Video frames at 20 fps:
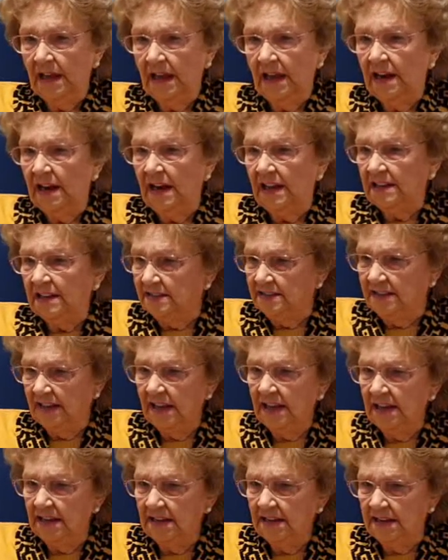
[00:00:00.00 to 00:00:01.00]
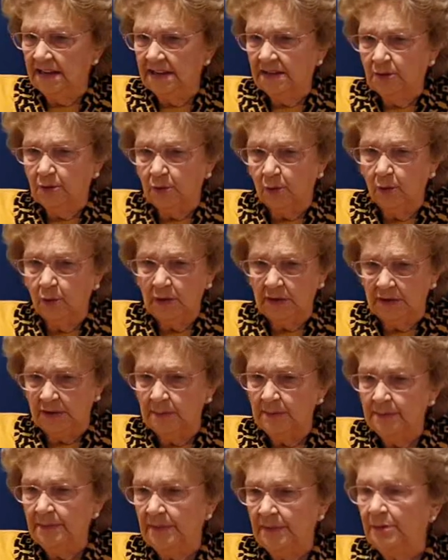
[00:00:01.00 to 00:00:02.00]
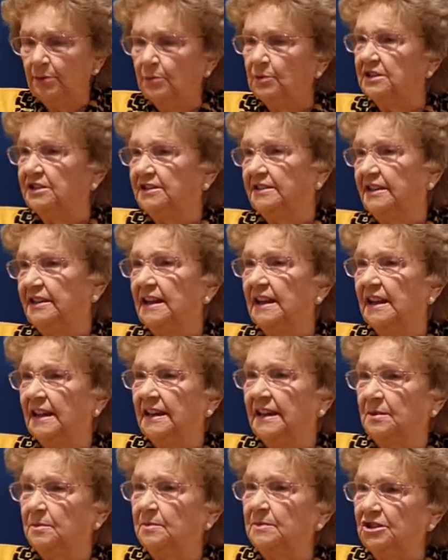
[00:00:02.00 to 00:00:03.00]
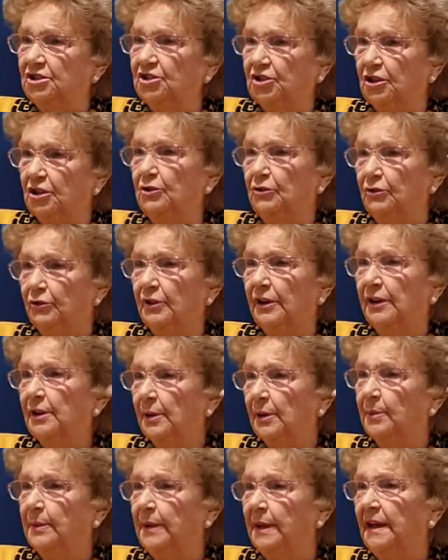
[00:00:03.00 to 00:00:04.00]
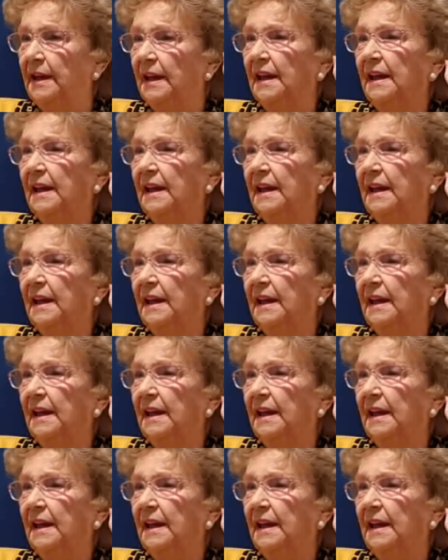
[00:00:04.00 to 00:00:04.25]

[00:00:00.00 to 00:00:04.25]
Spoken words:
I told him he was taking my children away.